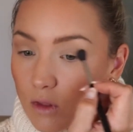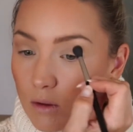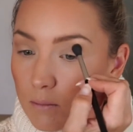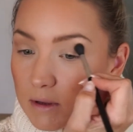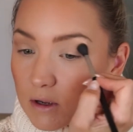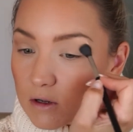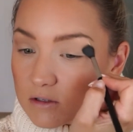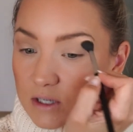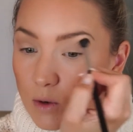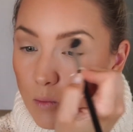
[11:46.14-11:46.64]

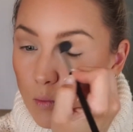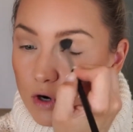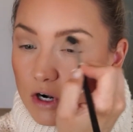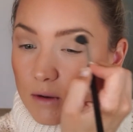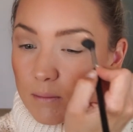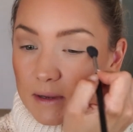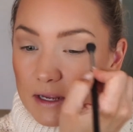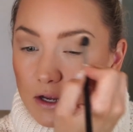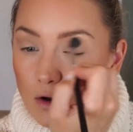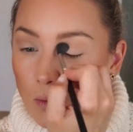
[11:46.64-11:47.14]
because I want
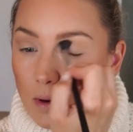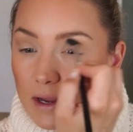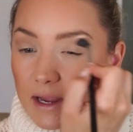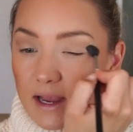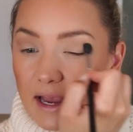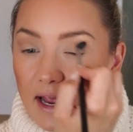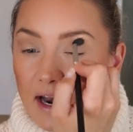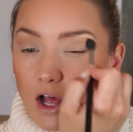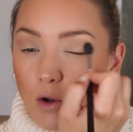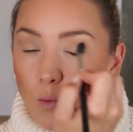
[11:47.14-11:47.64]
to be
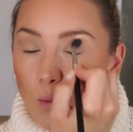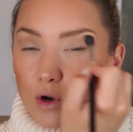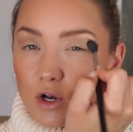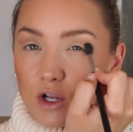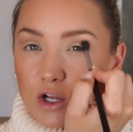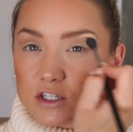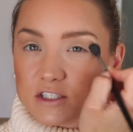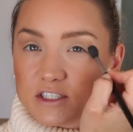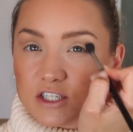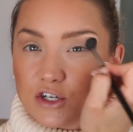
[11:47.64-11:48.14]
quick and I
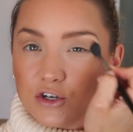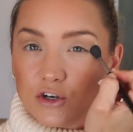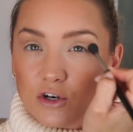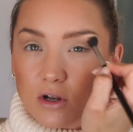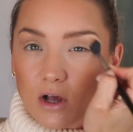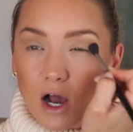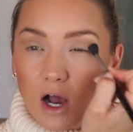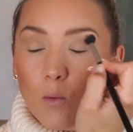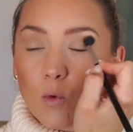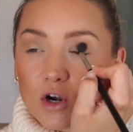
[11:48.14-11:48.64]
want
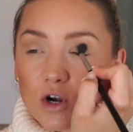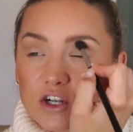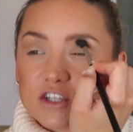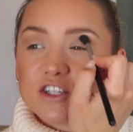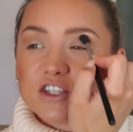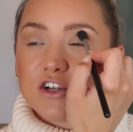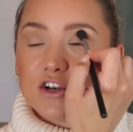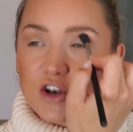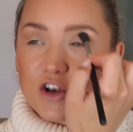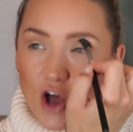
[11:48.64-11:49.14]

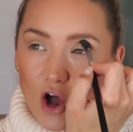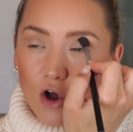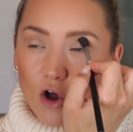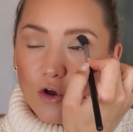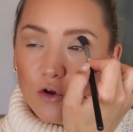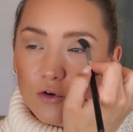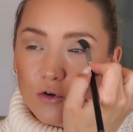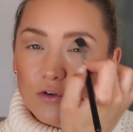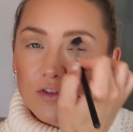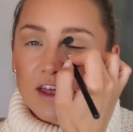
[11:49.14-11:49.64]
to
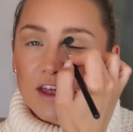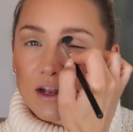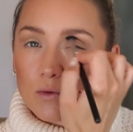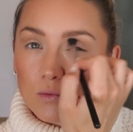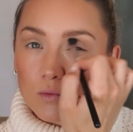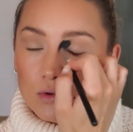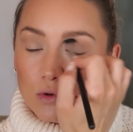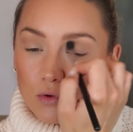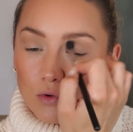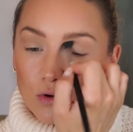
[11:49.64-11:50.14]
know that it
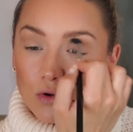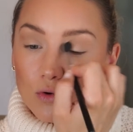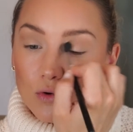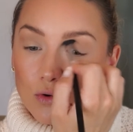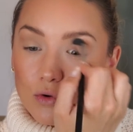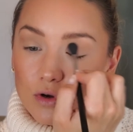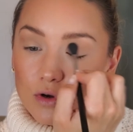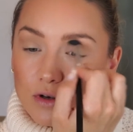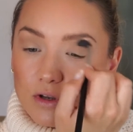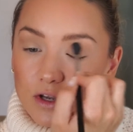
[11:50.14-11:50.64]
will look
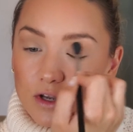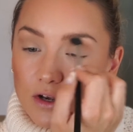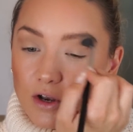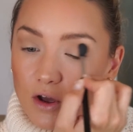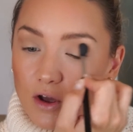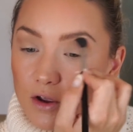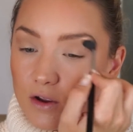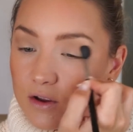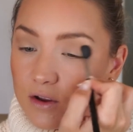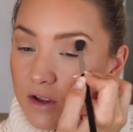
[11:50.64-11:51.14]
good, you
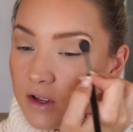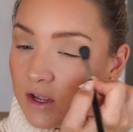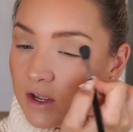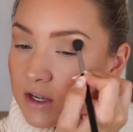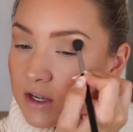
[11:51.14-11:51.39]
know.